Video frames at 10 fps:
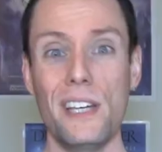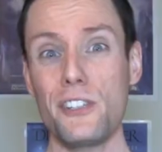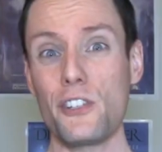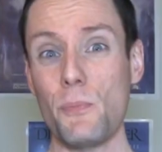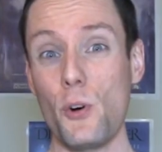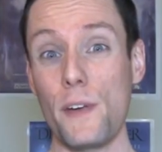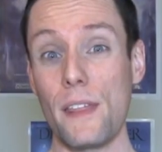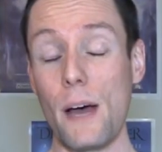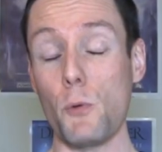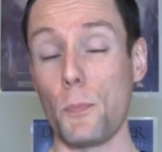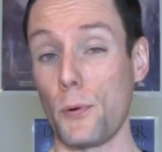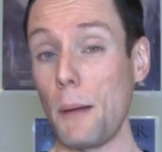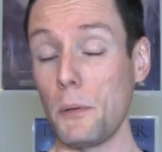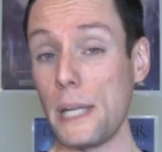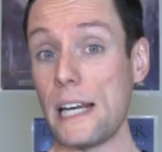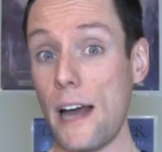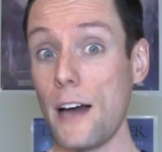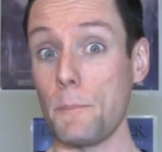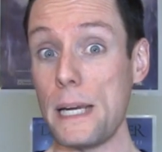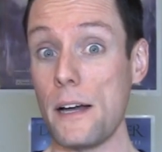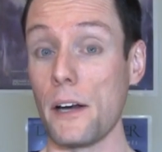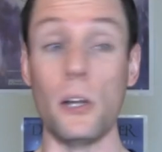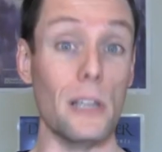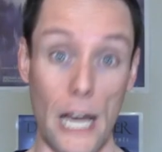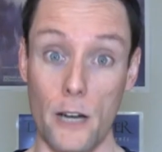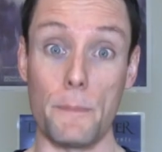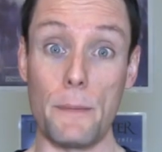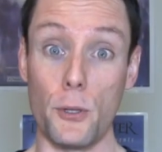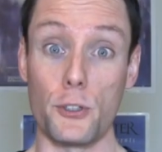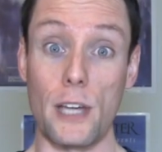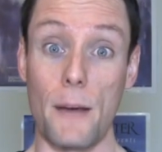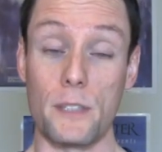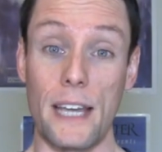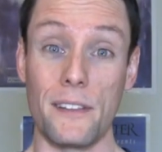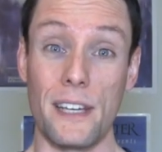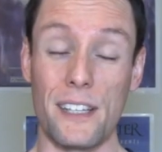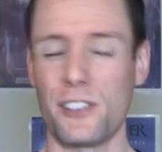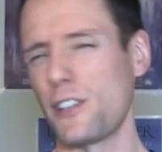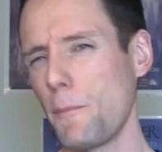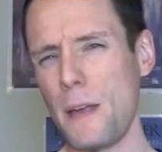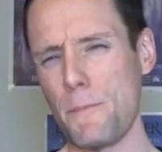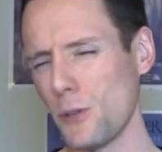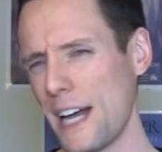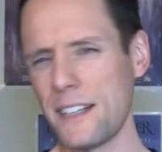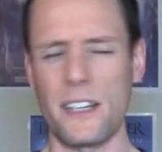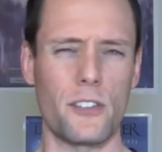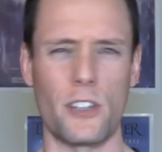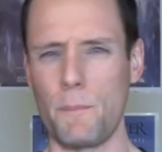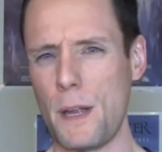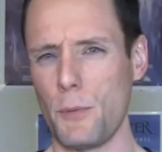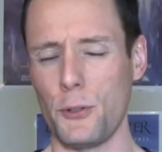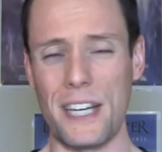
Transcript: This is a movie that will probably not be on a lot of people's top 10 lists. Some people liked it, some people